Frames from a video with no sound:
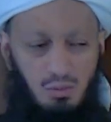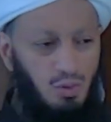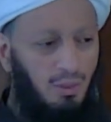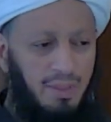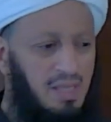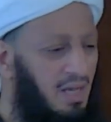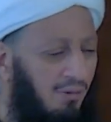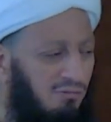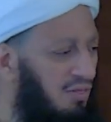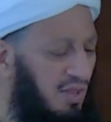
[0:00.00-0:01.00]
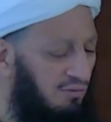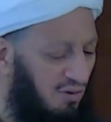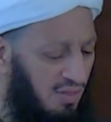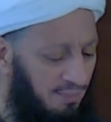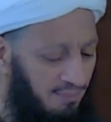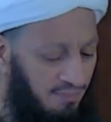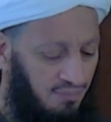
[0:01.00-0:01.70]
will mean everything for them.